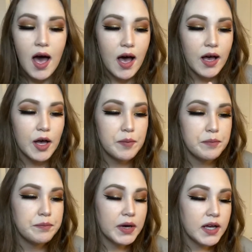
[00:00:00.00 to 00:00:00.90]

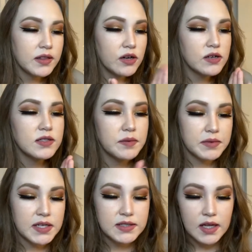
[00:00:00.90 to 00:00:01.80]
Um, but there are some
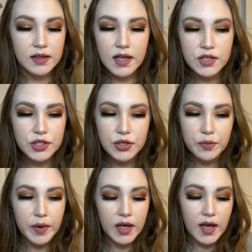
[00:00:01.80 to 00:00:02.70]
things that like, you know
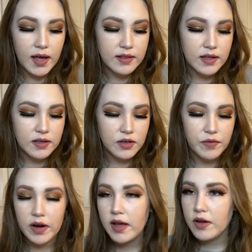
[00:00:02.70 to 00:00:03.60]
what, I think are
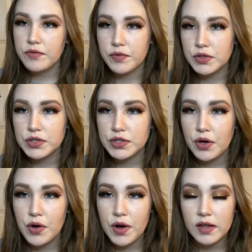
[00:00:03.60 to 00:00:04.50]
very helpful.
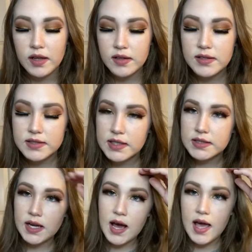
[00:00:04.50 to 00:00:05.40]
So a lot of these things
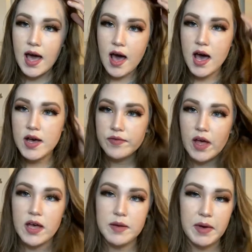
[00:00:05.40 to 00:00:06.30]
that I have,
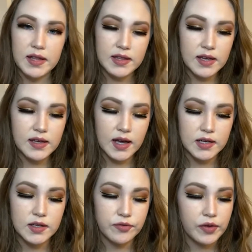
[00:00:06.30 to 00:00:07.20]
um, I think it kind
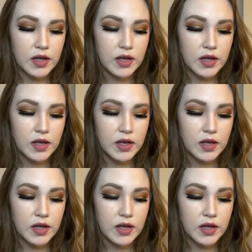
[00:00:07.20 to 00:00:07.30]
of,